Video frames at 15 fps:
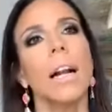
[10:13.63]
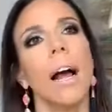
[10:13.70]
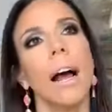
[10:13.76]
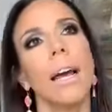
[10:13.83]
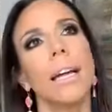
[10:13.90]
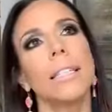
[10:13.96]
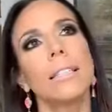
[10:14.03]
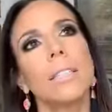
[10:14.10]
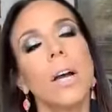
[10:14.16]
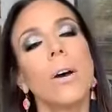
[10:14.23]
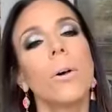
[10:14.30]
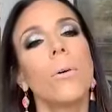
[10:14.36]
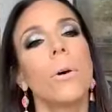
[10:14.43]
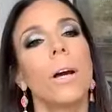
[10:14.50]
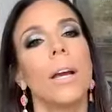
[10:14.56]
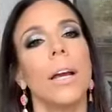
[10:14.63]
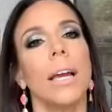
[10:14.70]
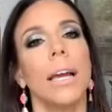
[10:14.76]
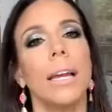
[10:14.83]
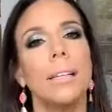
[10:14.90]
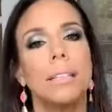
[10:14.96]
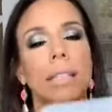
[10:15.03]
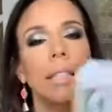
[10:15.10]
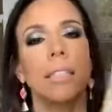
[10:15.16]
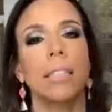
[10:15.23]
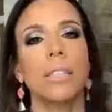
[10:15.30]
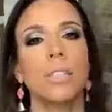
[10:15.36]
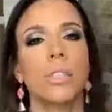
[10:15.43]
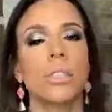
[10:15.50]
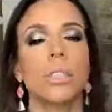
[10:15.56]
And so it's
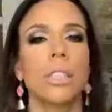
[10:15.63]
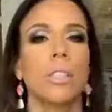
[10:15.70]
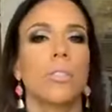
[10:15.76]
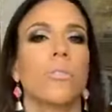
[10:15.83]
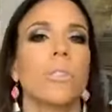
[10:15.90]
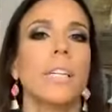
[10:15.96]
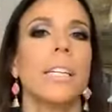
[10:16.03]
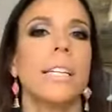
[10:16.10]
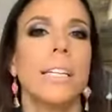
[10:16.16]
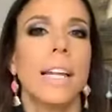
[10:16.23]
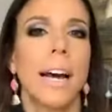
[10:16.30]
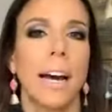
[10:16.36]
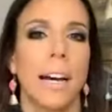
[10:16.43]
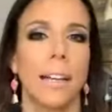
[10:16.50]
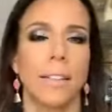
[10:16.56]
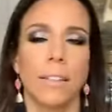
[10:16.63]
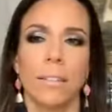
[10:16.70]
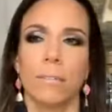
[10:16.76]
interesting to read that